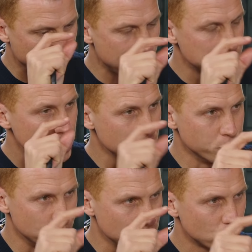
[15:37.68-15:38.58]
club
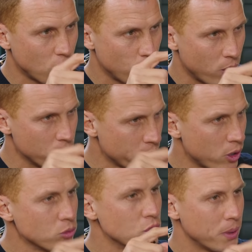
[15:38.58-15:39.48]
suited you so well. You were
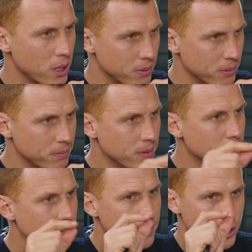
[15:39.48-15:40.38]
loaned to Birmingham.
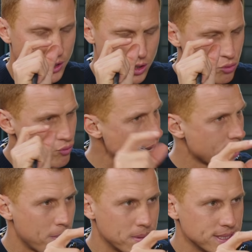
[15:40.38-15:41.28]
Yeah. You had a great
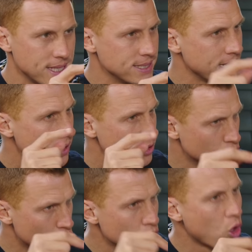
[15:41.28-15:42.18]
couple of seasons there. You,
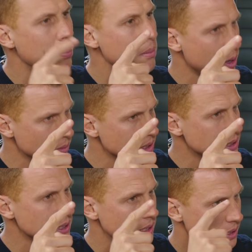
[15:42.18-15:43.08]
you got promoted
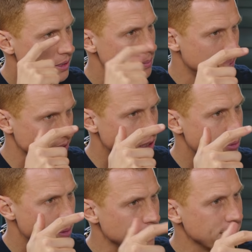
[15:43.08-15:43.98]
to the, back to the
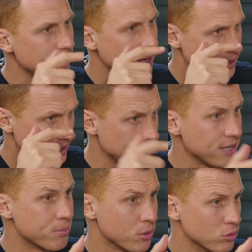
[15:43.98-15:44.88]
Premier League yeah. under
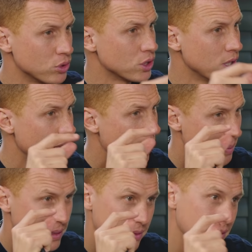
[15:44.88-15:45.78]
Steve Bruce. Yeah. I
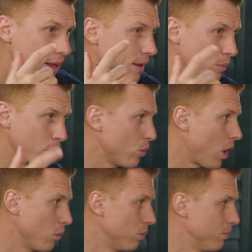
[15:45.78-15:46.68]
mean, mm. we all
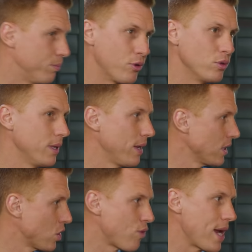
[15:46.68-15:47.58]
know Bruce has a
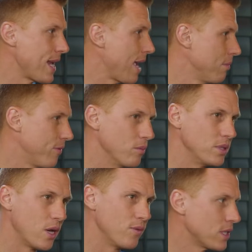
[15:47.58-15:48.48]
great name yeah. for
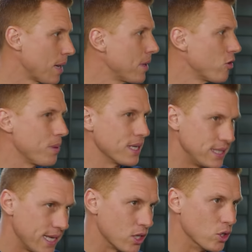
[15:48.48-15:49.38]
himself. Yeah. He's come under a bit of
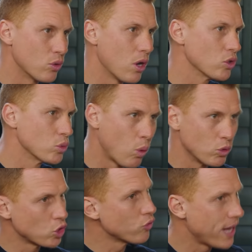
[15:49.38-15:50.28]
stick at Newcastle. What
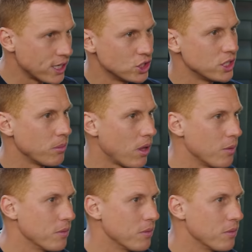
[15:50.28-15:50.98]
was your relationship like